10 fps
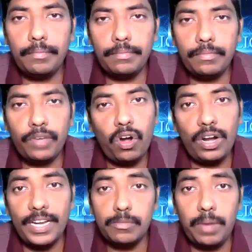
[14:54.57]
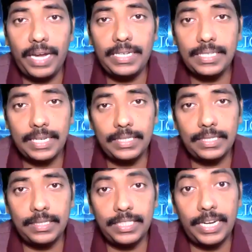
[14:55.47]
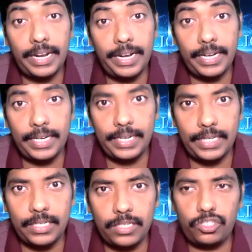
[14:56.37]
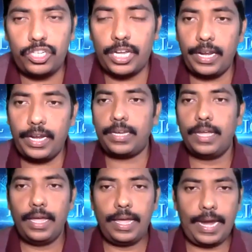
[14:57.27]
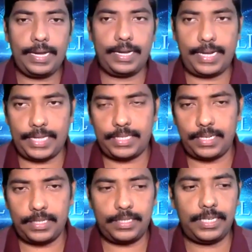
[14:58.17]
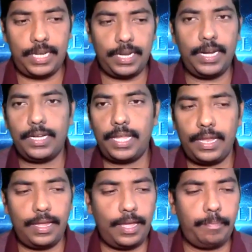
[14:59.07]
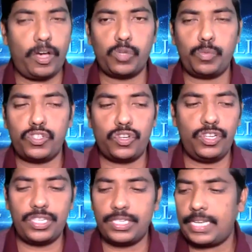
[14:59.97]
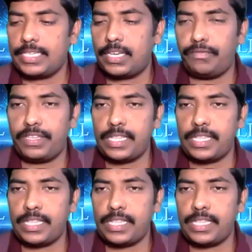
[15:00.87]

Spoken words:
we call it as blind search, generate and test. Generate and test. Generate a possible solution, test if it's